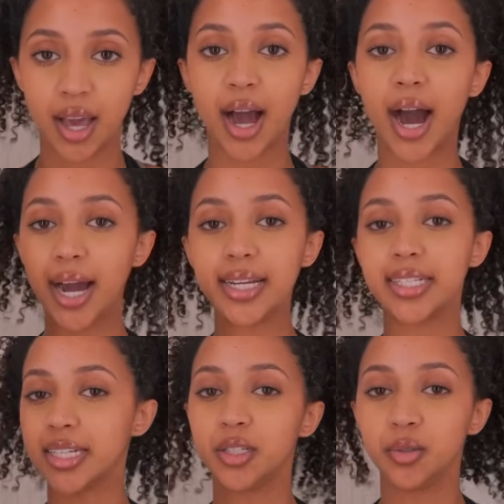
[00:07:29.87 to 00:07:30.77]
I
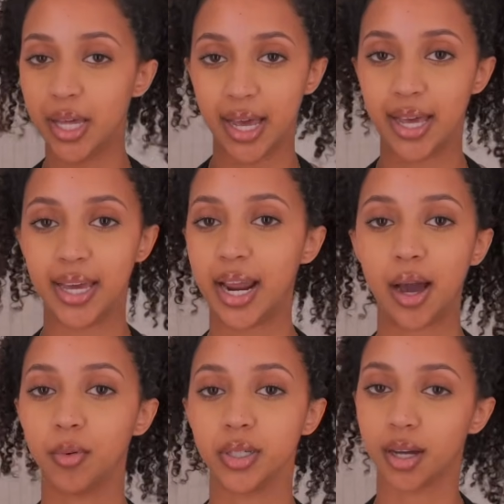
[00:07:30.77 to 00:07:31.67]
didn't do that and I
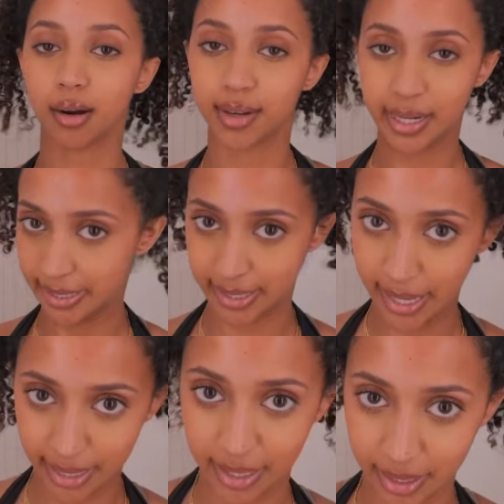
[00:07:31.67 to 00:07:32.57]
was already
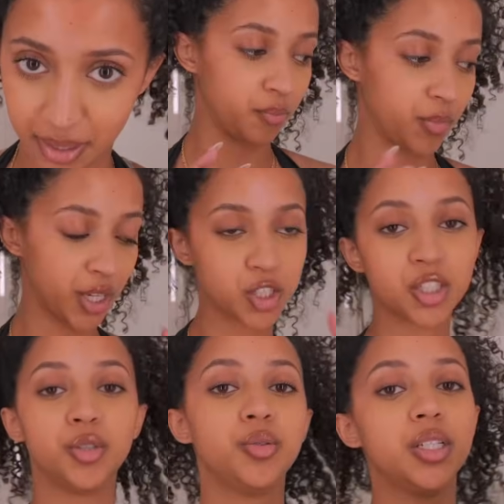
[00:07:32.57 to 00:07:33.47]
stank. Make sure
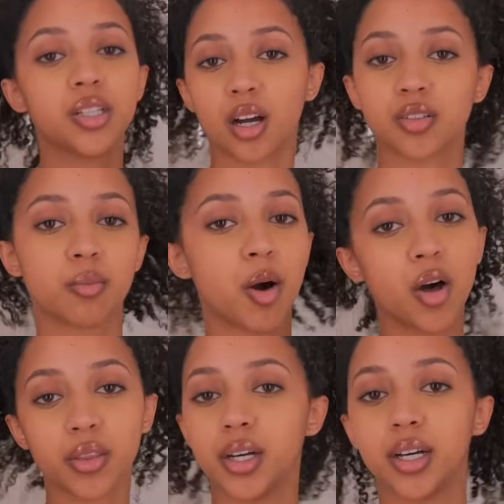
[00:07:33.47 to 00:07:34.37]
you detox from all
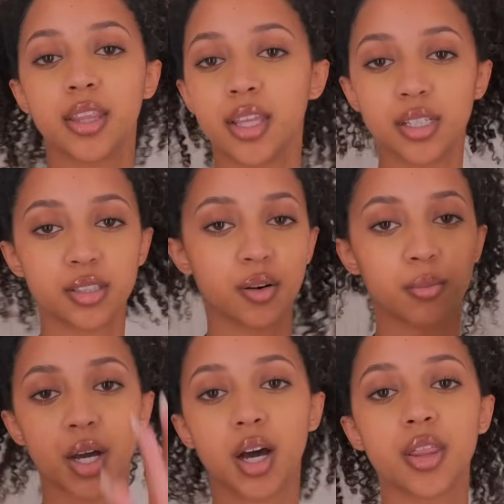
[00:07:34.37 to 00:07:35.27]
the things from
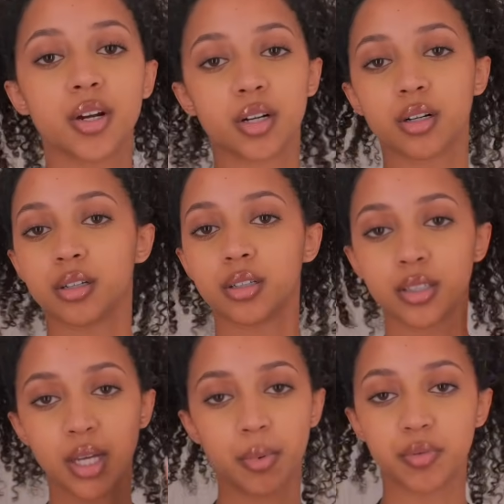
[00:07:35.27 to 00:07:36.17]
the other
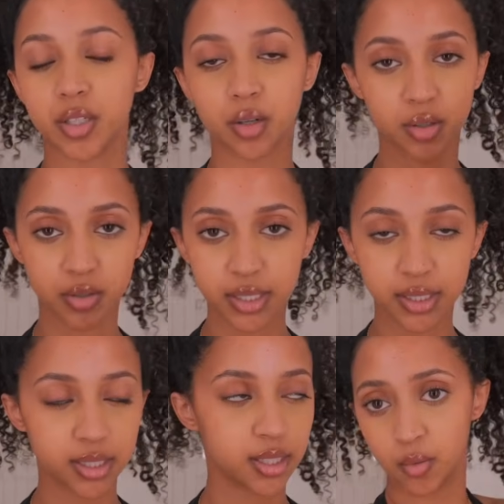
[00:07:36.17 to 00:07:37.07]
type of
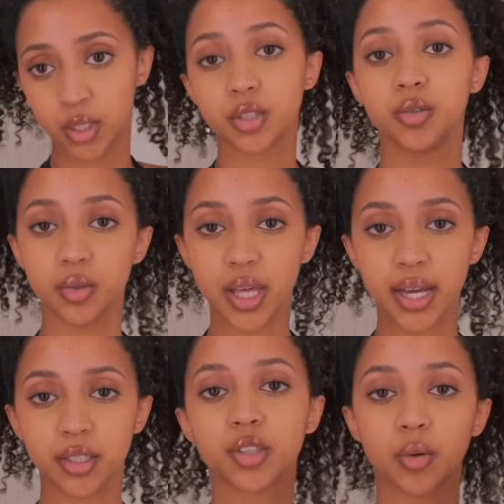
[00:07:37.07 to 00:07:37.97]
deodorants. Once you do that,
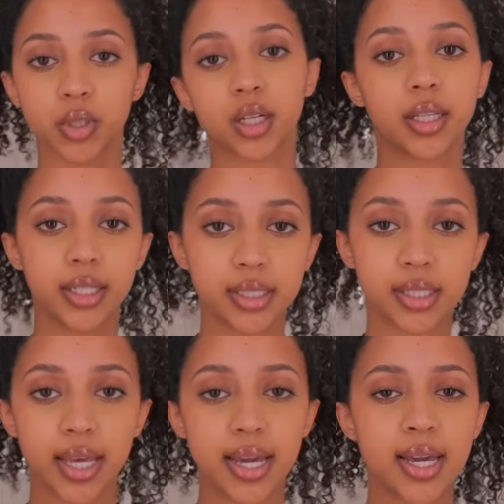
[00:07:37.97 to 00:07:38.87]
you start with a clean
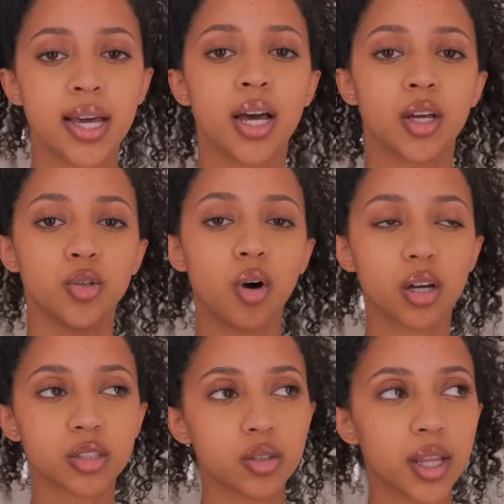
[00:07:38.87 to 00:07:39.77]
slate. You
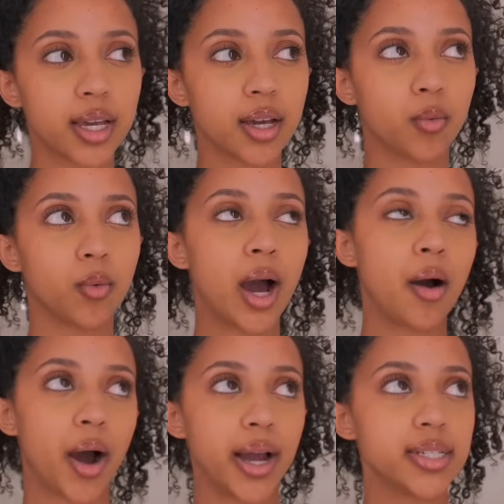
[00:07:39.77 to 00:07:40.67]
also like, how
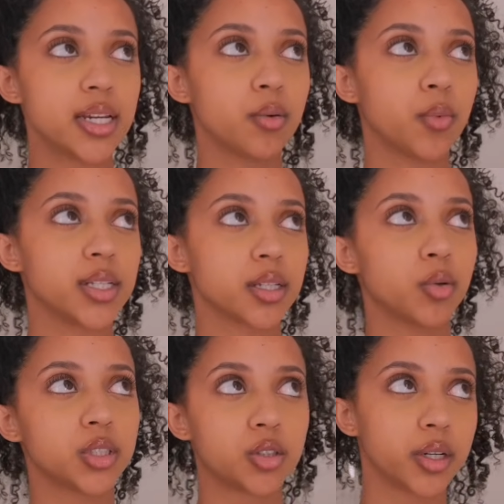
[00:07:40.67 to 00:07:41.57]
I did it
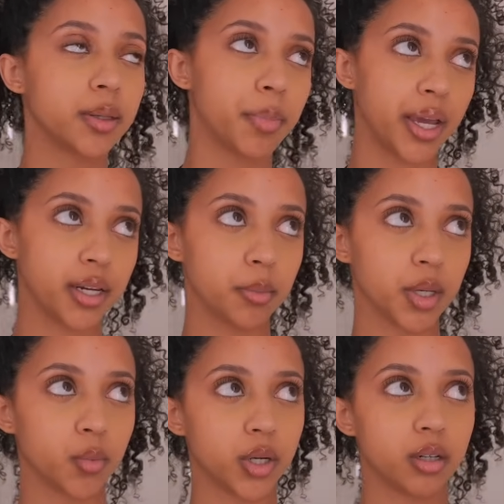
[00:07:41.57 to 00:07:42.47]
was during the
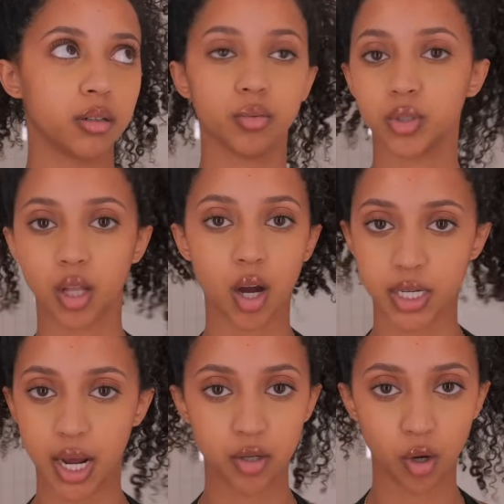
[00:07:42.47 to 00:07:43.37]
pandemic when it was locked
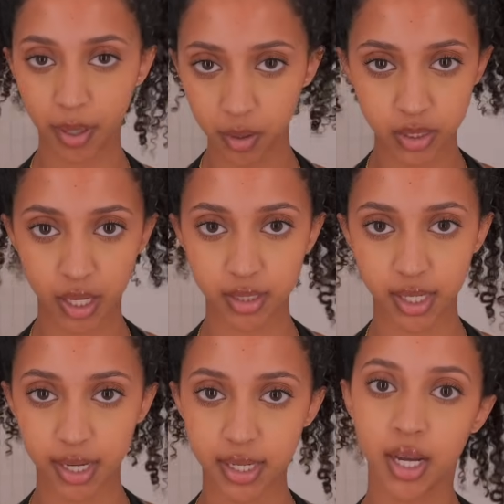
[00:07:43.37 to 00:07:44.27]
down, nobody was
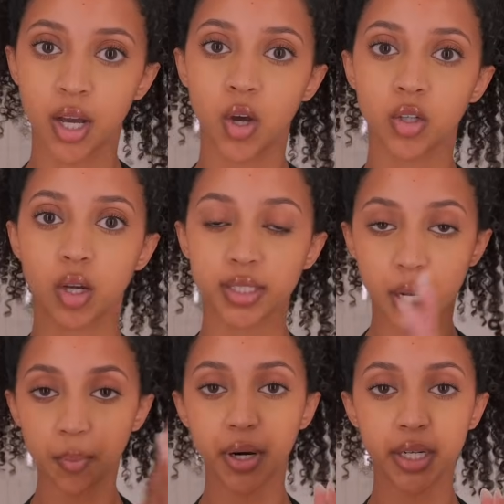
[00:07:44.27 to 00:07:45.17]
outside. So I
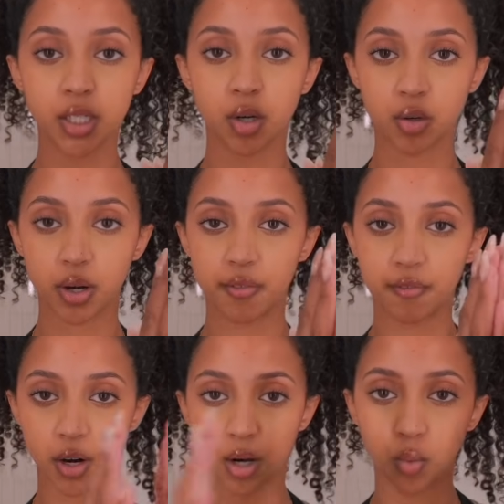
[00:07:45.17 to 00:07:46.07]
stopped wearing deodorant
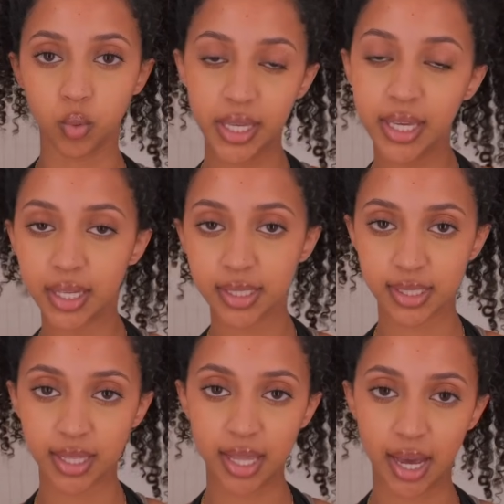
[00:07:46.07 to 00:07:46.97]
for a week
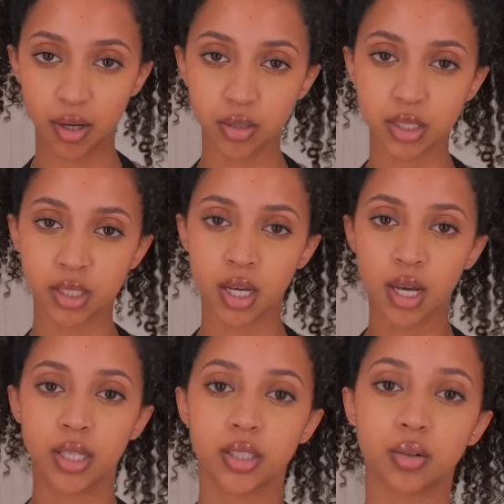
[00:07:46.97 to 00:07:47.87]
inside the house
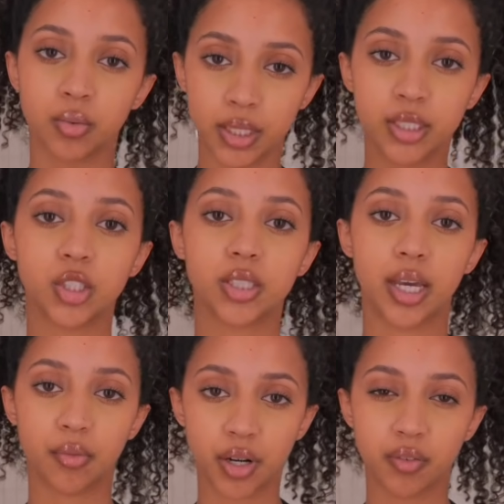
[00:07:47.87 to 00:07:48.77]
to really just
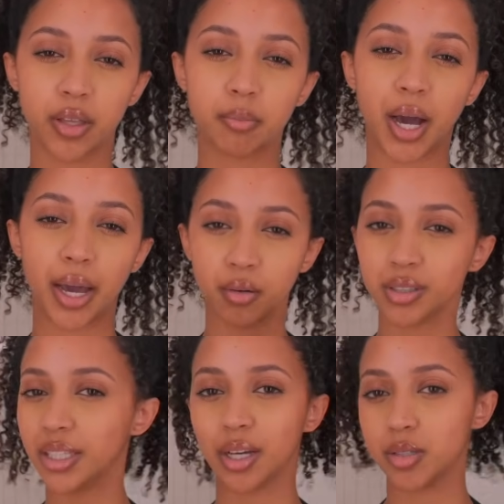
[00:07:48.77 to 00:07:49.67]
get rid of it, but I don't
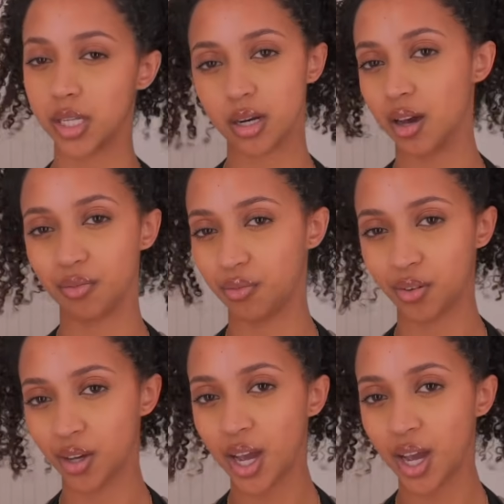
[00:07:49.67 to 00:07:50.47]
think that was enough.